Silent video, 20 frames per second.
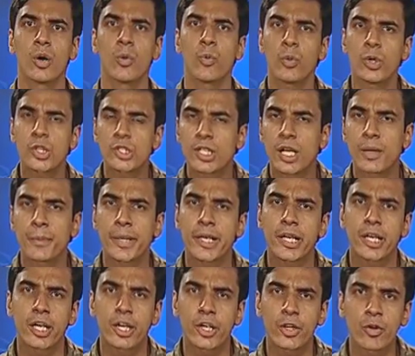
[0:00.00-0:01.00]
we shall be
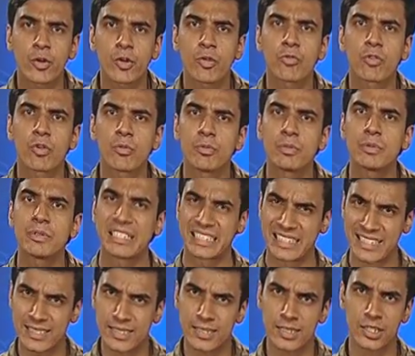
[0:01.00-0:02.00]
continuing from our
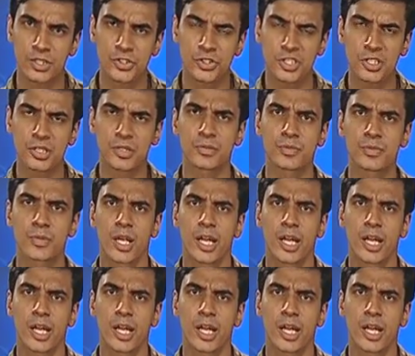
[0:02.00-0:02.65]
discussion